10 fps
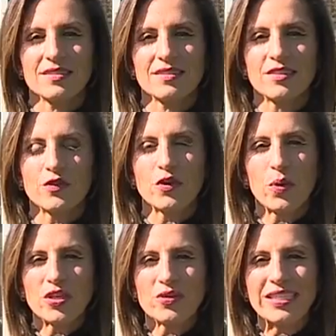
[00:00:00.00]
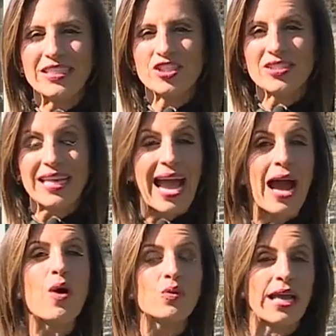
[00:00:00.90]
So if you're wondering just
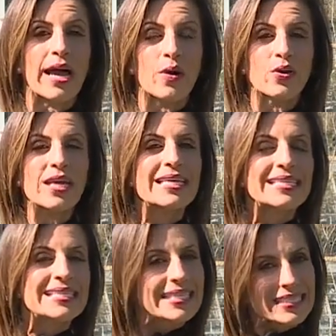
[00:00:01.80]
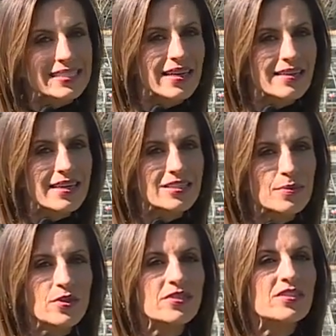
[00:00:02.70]
how loud, 60
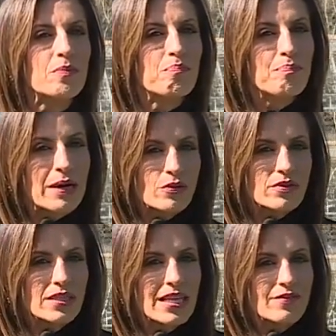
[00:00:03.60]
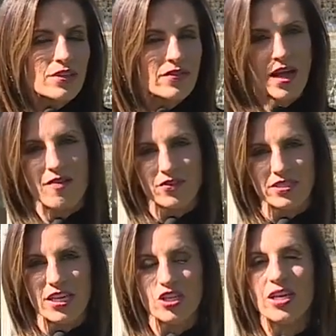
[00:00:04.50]
decibels is about the level of a
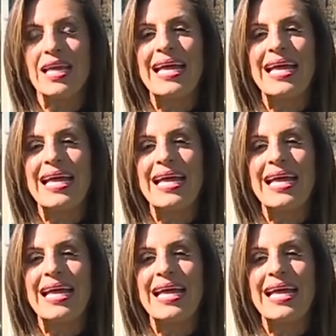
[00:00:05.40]
conversation.